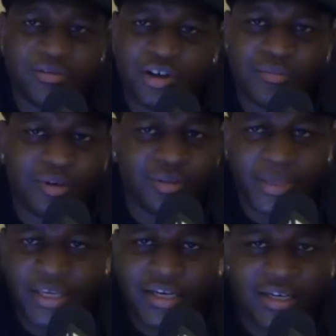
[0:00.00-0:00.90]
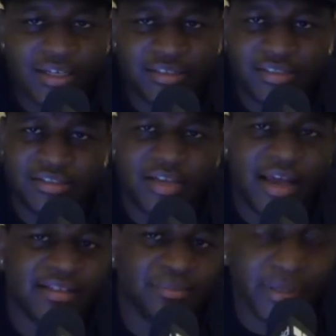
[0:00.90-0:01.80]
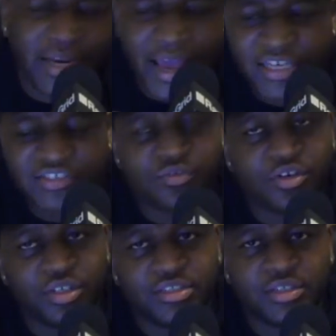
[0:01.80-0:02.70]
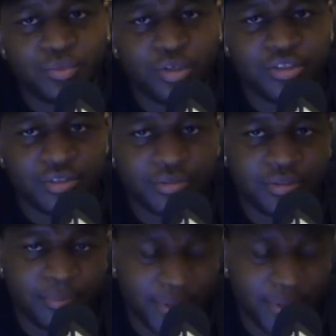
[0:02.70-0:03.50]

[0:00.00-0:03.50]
i was talking about in the beginning it just hasn't been as fun as it once used to